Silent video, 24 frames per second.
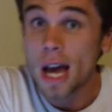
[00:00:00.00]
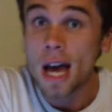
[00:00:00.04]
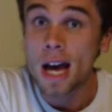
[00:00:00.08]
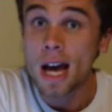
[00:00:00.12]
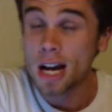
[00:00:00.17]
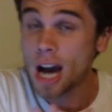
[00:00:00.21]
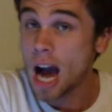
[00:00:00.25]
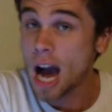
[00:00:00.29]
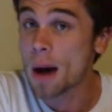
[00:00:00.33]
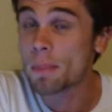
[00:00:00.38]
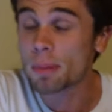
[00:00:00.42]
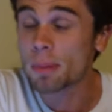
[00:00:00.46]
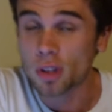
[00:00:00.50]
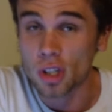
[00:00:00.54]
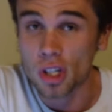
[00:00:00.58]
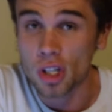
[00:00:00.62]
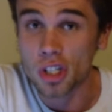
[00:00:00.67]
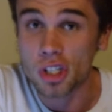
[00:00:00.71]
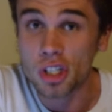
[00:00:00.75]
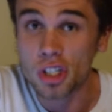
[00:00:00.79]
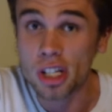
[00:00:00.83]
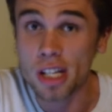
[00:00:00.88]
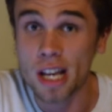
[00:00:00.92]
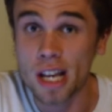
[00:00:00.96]

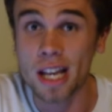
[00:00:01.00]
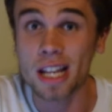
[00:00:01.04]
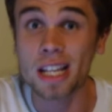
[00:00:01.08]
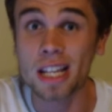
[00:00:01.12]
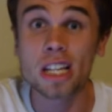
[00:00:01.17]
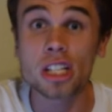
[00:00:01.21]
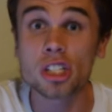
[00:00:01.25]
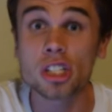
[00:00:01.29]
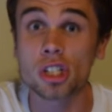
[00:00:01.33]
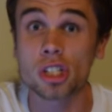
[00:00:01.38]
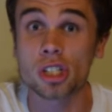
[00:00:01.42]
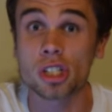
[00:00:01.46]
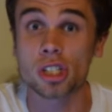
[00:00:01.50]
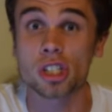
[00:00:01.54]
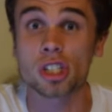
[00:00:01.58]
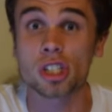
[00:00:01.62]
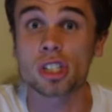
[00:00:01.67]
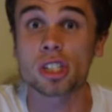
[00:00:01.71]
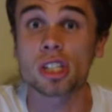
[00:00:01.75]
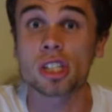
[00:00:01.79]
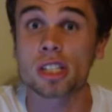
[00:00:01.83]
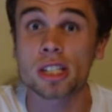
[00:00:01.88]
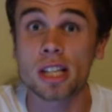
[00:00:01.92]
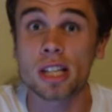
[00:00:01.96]
competition, and he just
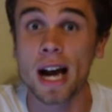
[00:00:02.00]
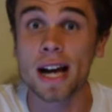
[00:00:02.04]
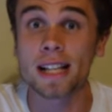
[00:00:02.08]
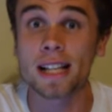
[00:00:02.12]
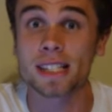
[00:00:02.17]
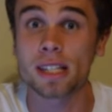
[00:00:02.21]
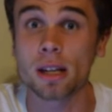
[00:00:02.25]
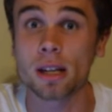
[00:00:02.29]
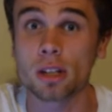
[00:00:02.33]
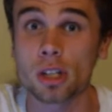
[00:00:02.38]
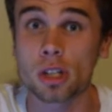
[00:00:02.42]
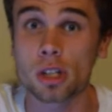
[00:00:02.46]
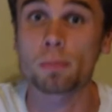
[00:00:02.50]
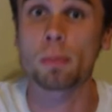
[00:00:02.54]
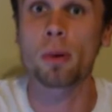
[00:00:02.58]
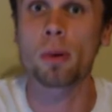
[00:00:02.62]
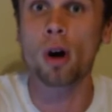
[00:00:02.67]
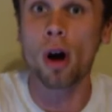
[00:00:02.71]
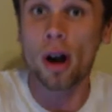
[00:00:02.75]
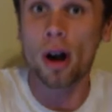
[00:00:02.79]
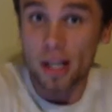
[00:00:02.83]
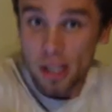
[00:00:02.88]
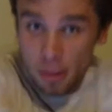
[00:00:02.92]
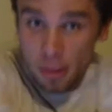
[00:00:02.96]
decides to just put
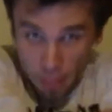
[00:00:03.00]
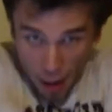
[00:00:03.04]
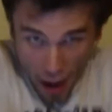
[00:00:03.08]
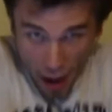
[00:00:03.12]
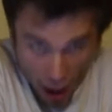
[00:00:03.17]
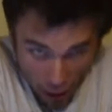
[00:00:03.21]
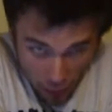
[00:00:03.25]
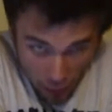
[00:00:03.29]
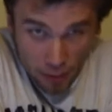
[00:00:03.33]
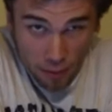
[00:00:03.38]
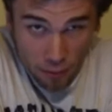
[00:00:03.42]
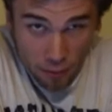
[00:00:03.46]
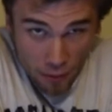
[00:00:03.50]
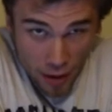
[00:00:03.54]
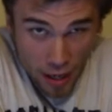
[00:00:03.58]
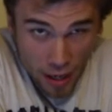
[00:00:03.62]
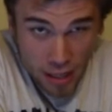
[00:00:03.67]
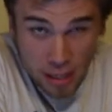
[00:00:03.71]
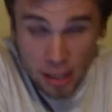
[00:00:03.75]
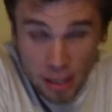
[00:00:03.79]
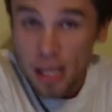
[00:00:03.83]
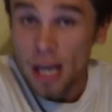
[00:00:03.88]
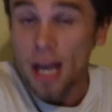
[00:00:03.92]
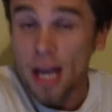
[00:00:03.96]
on his pouty
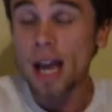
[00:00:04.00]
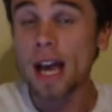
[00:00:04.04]
face